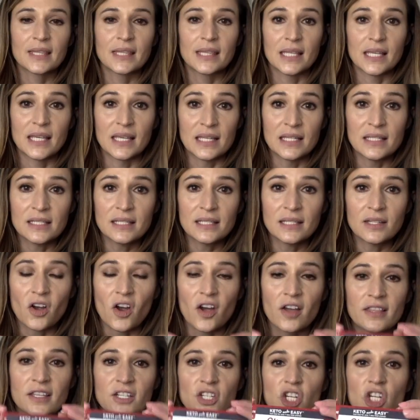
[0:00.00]
These are
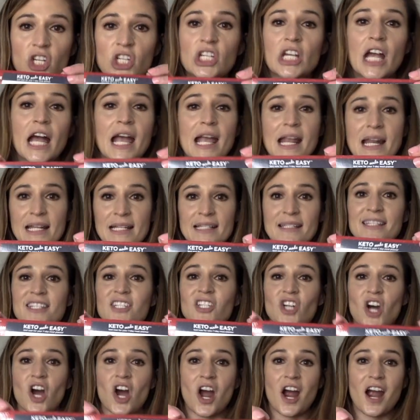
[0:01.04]
the shining
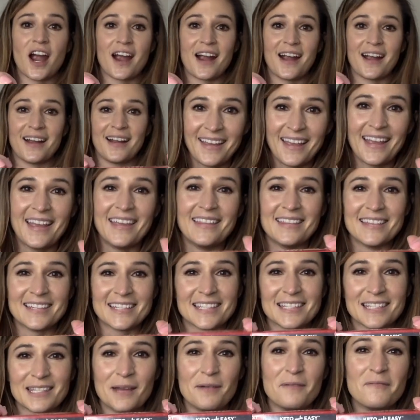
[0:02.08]
star in the
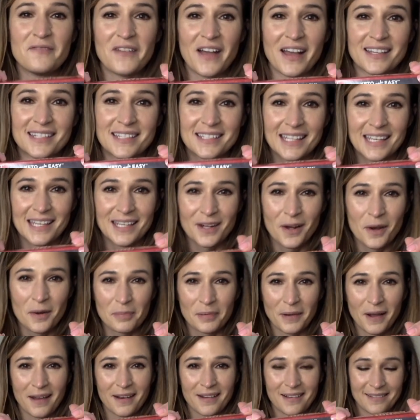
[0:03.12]
SLIMFAST Keto
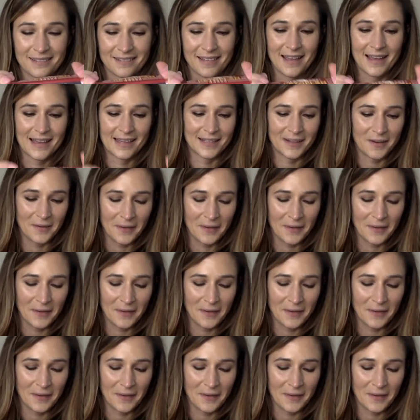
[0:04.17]
product line,